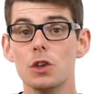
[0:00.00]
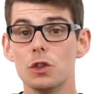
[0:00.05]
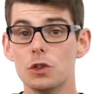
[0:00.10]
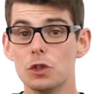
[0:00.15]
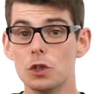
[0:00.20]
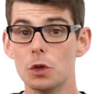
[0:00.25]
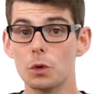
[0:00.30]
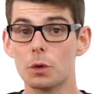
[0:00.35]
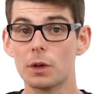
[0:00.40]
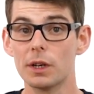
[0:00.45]

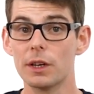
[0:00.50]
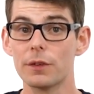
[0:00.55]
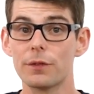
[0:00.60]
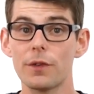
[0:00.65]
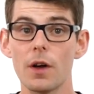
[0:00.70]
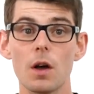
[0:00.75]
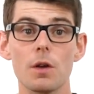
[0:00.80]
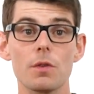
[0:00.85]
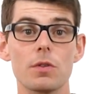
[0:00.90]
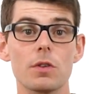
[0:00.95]

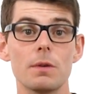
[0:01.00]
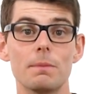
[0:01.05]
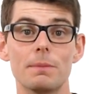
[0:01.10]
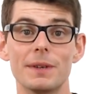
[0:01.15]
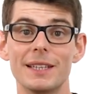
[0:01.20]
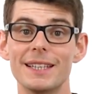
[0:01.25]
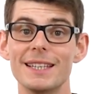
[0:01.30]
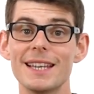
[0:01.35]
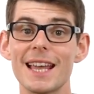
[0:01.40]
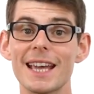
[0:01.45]
Nucleophiles can
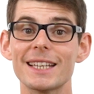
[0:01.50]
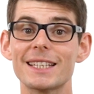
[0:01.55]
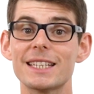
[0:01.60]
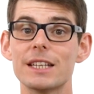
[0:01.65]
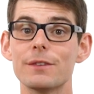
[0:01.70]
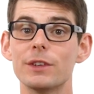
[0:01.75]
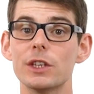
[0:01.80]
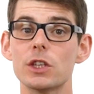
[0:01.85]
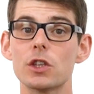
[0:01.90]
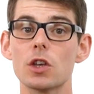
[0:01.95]
be
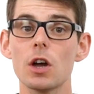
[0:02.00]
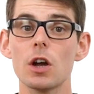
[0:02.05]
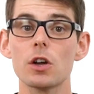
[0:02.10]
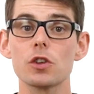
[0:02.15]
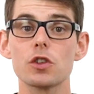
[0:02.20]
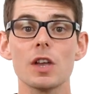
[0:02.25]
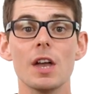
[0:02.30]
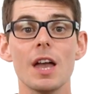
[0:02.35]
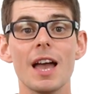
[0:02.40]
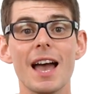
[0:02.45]
negatively
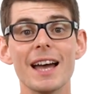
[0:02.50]
charged